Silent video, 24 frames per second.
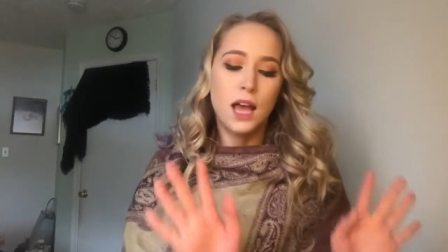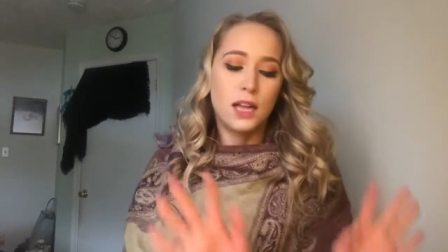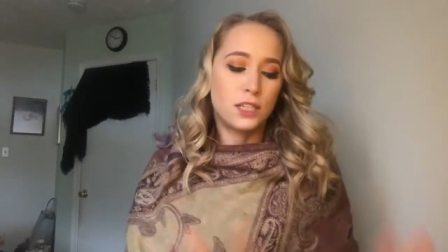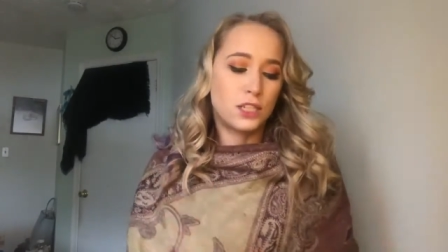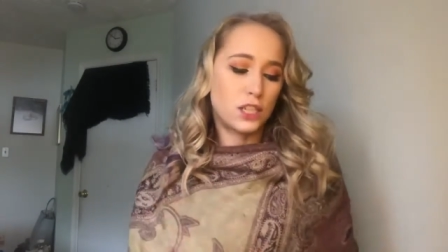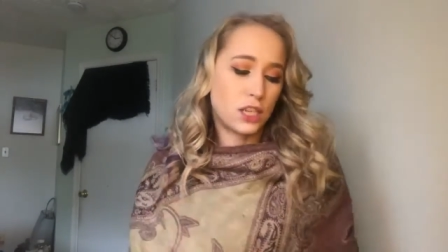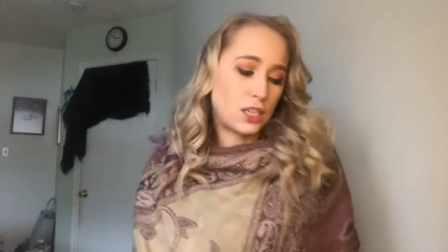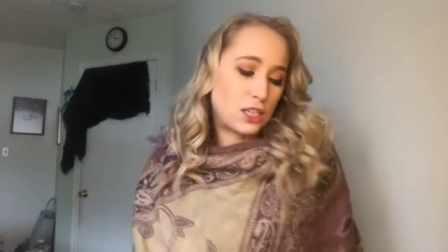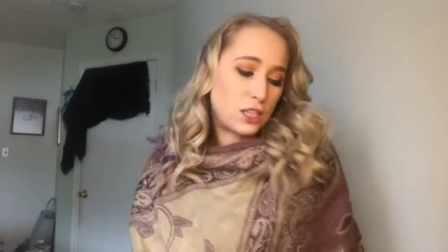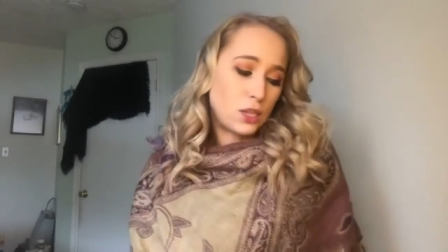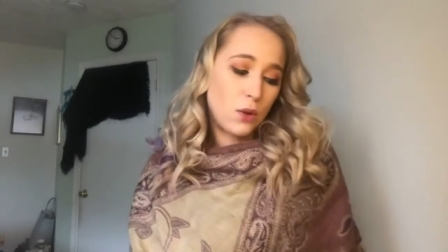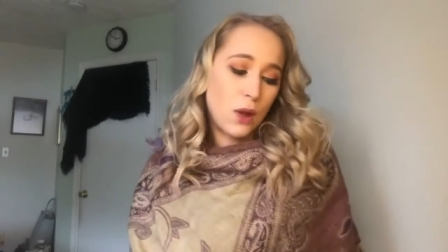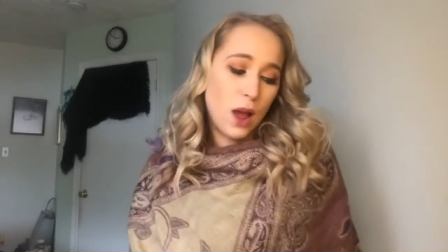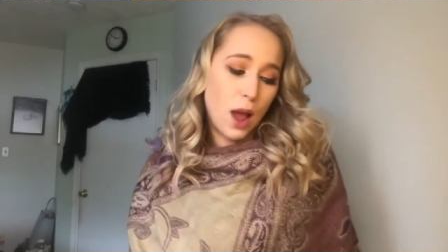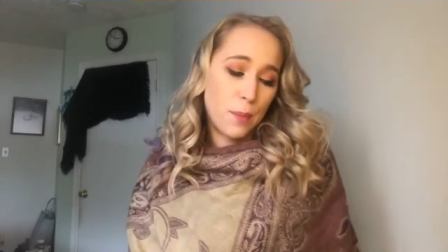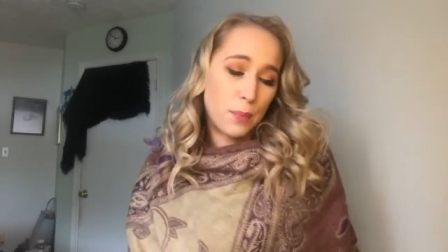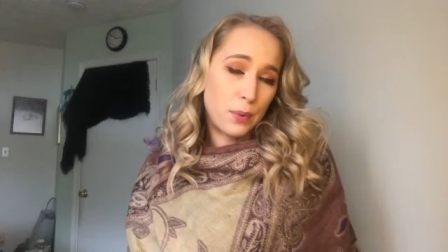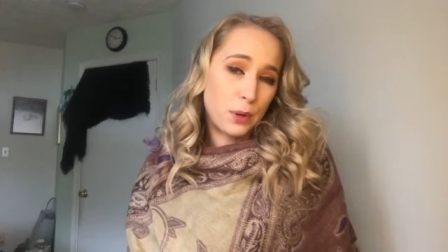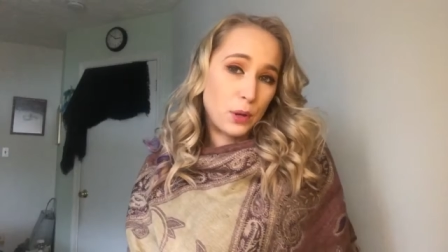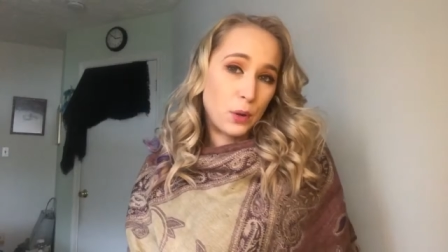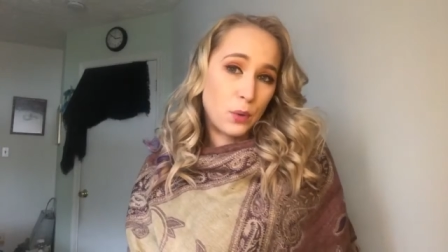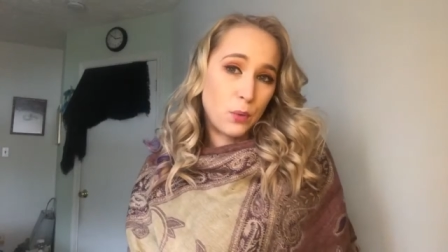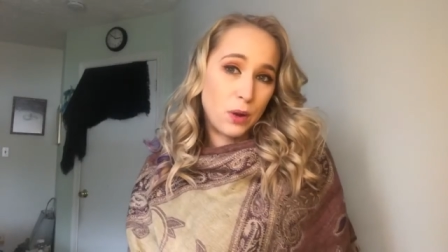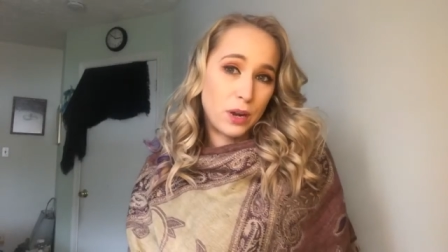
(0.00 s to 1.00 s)
just so
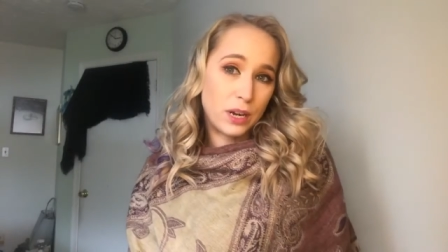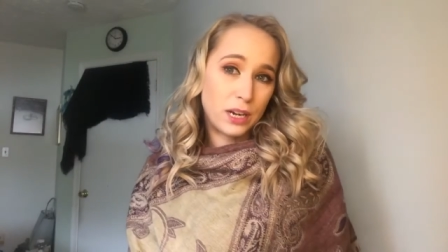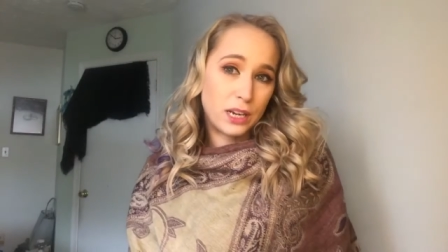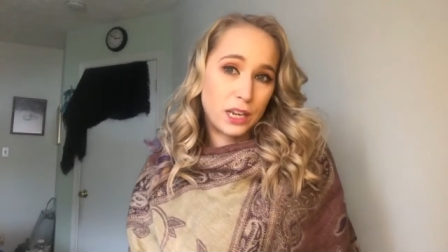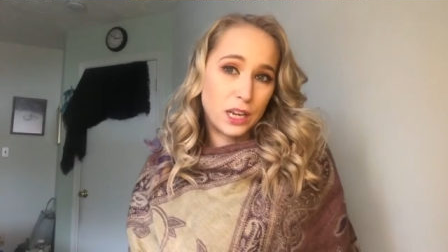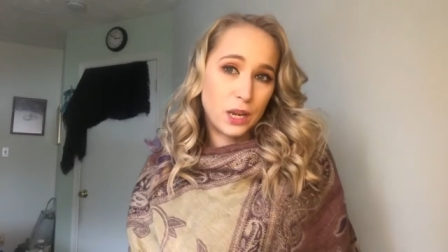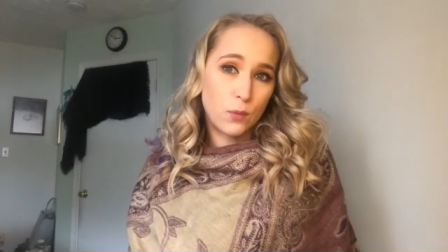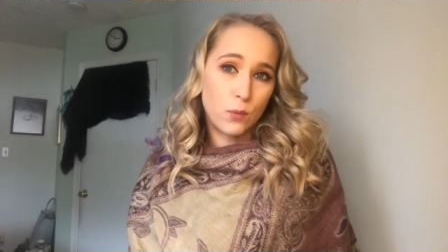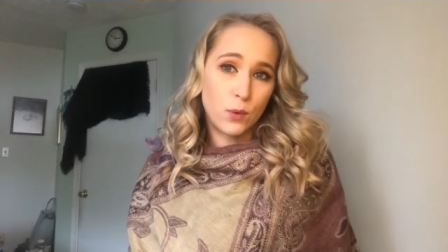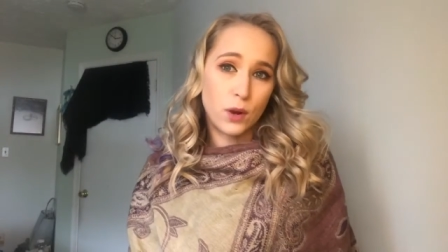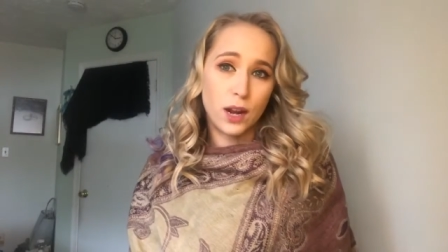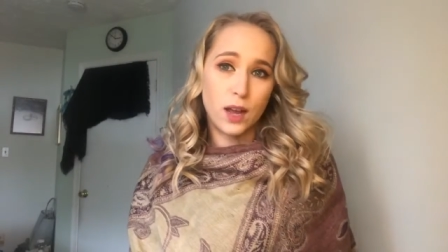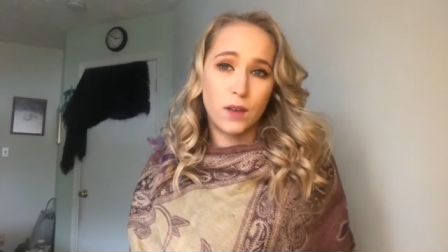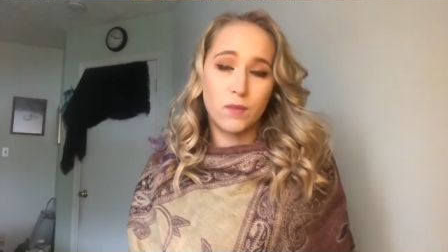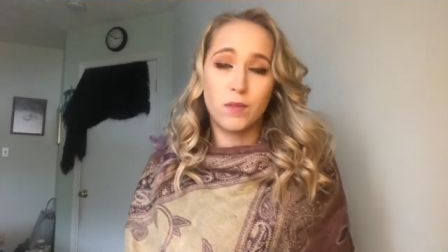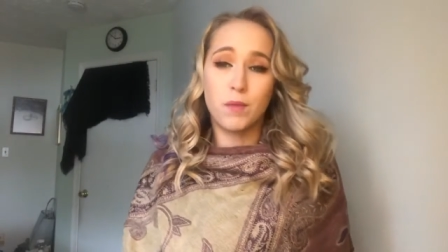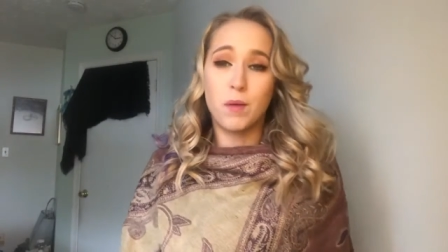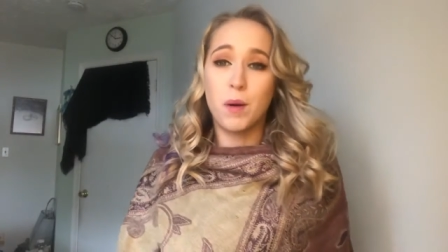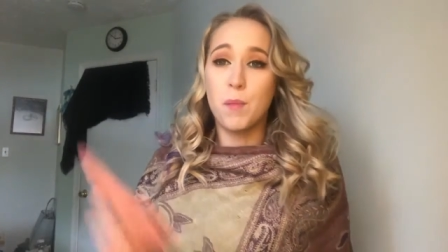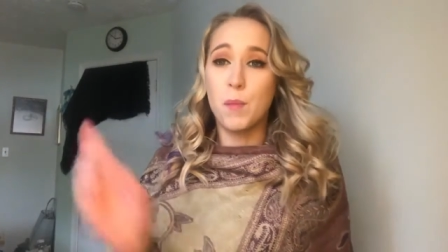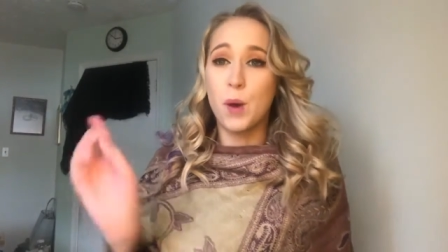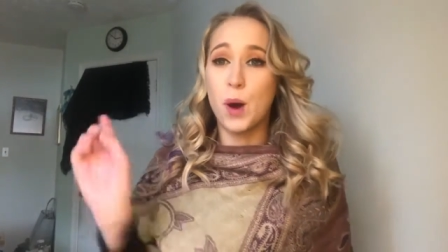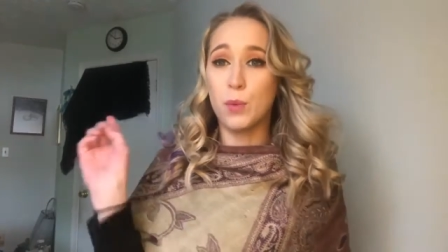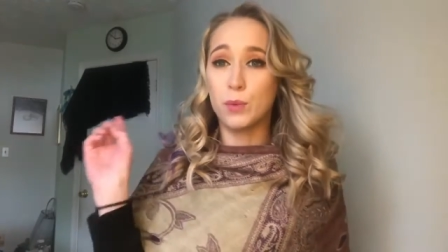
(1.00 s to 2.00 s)
happened to wanted to get rid of and
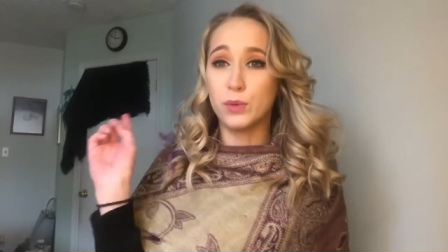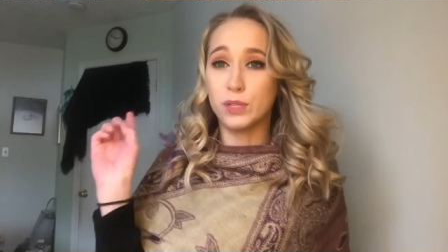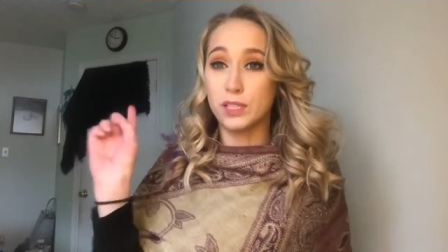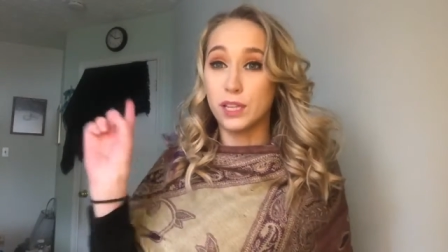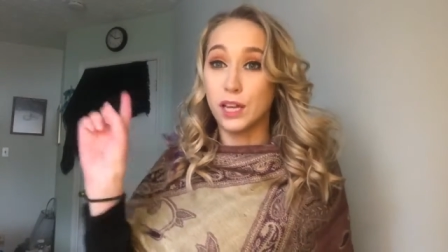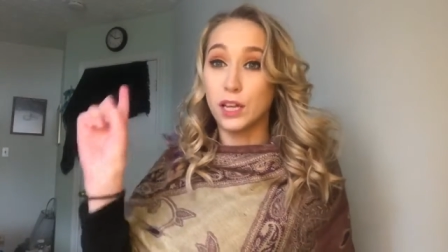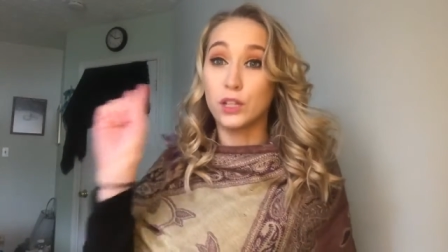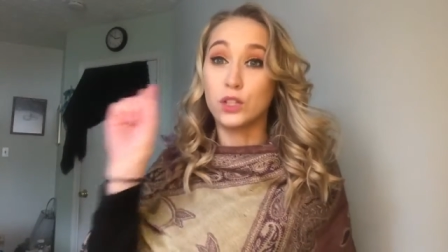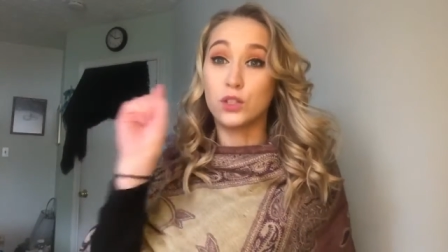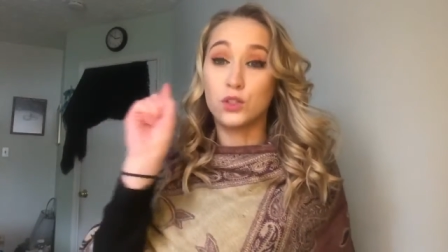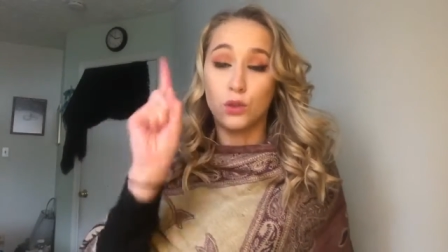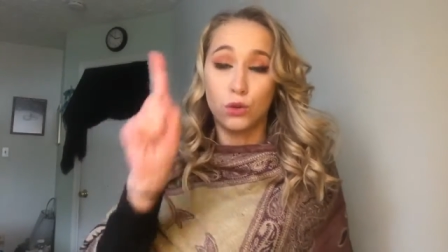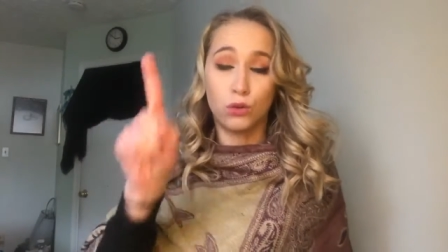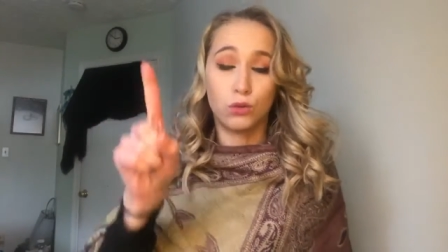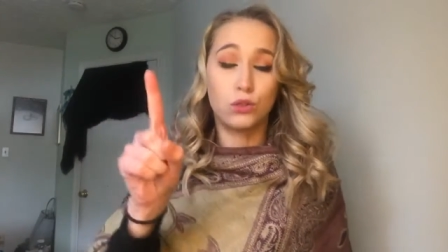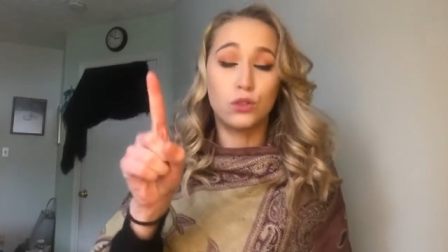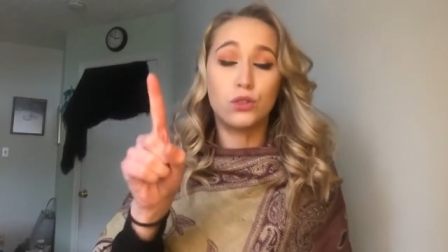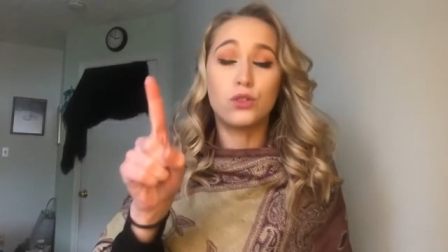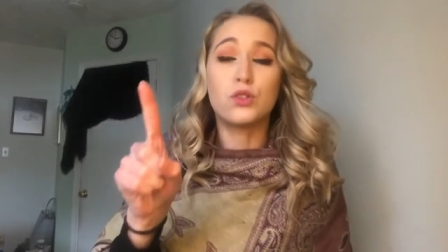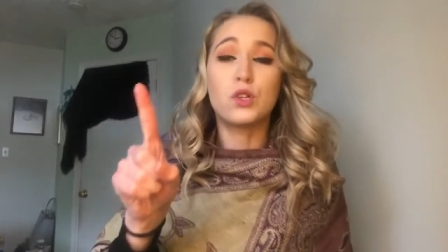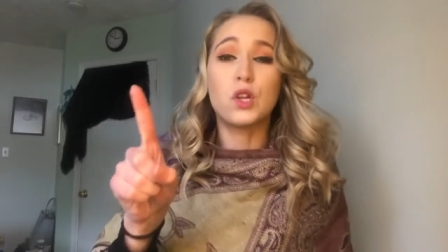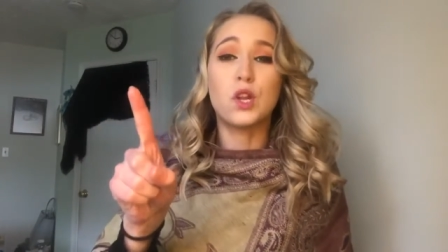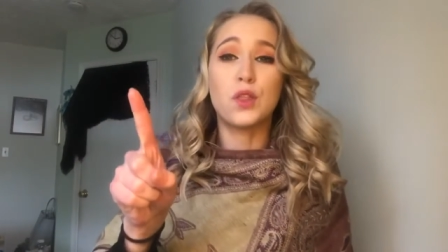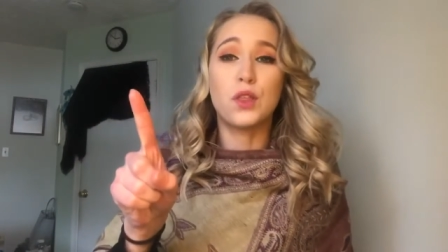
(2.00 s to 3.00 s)
my mom was like, don't
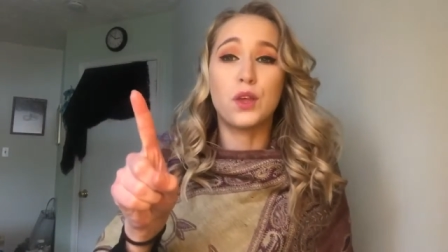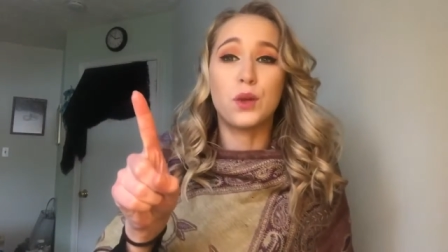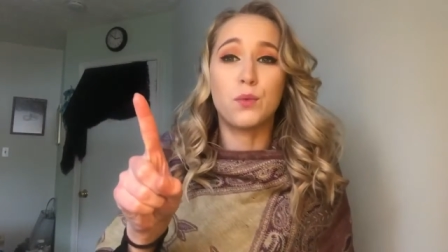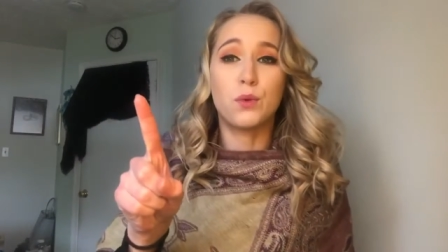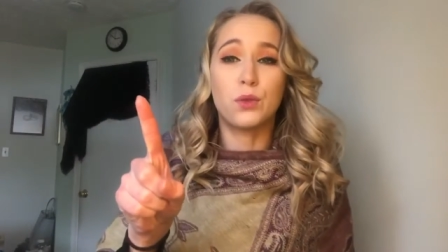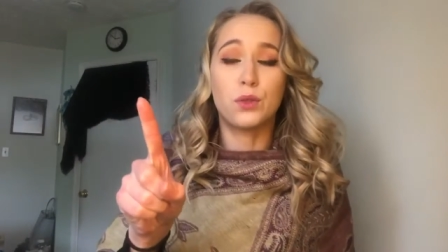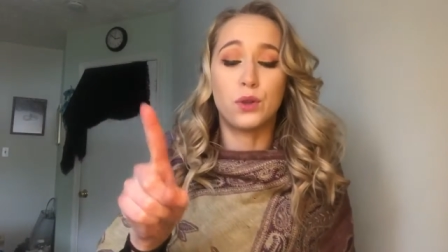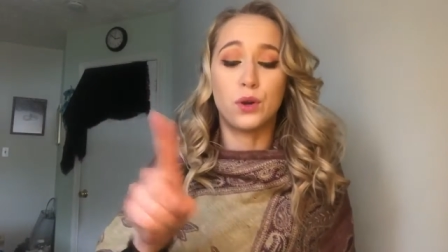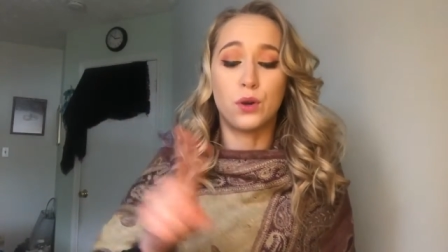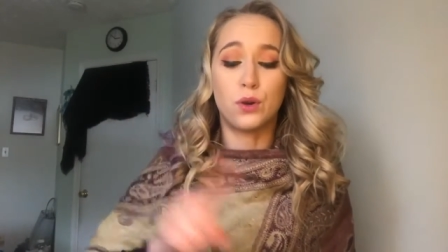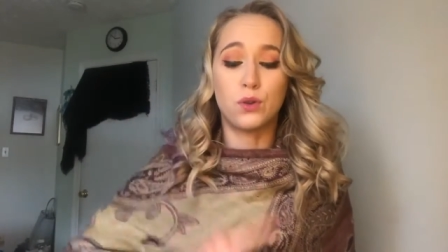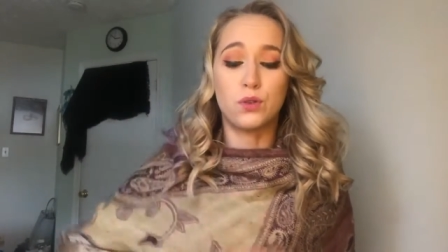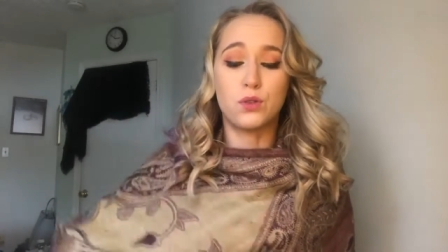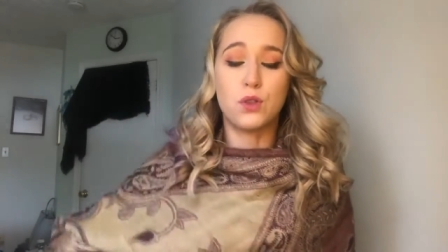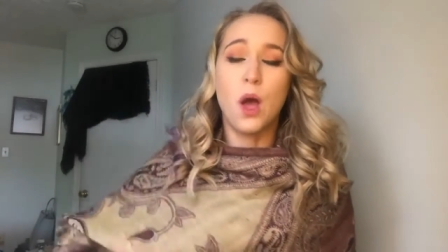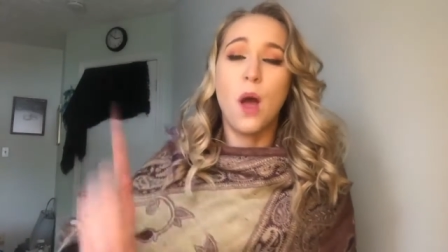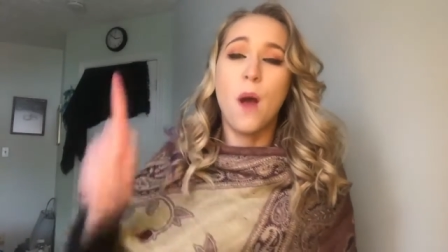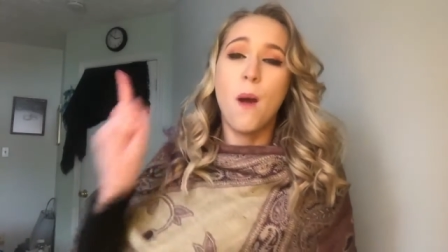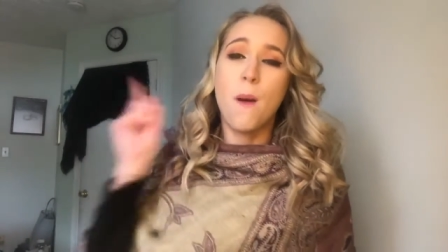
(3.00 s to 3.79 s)
you do anything with those.